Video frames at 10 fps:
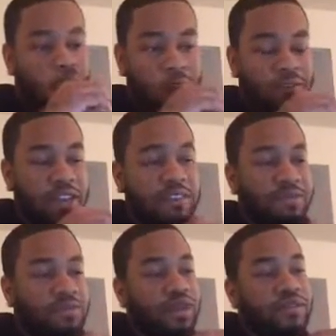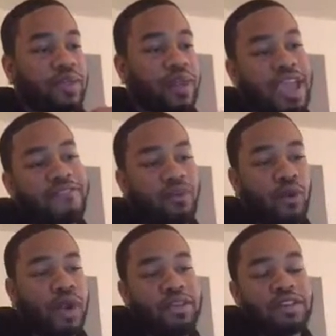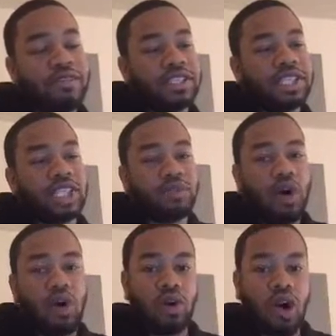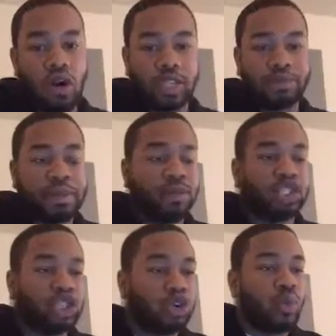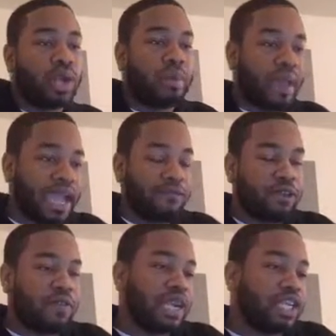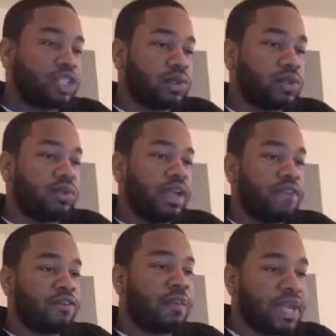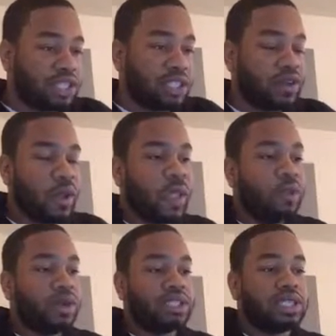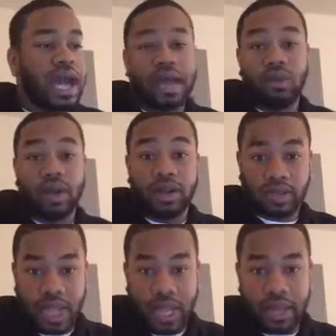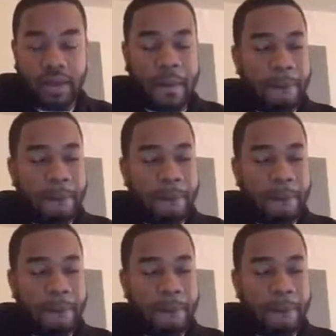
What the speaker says: even if you have to pay for it, even if it's a small cost, people still don't want to pay for financial information, which I don't understand.